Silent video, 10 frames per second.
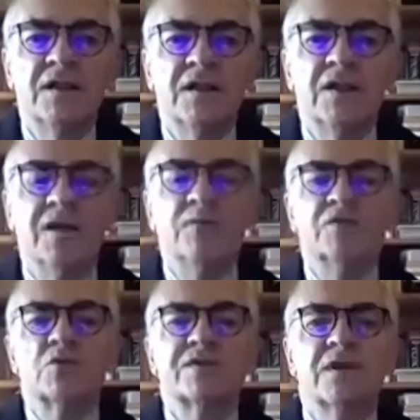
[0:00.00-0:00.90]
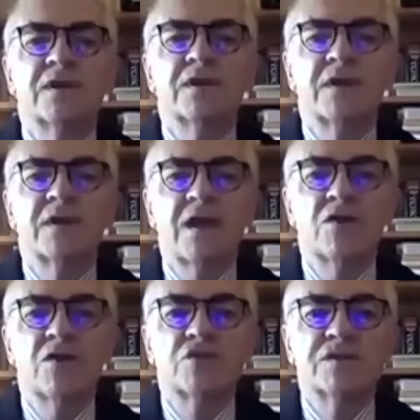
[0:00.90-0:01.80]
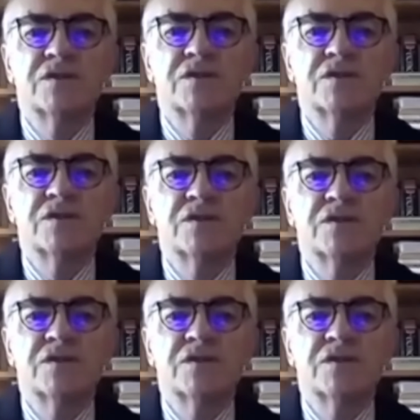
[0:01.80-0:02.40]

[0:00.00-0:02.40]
It was also the country's main airport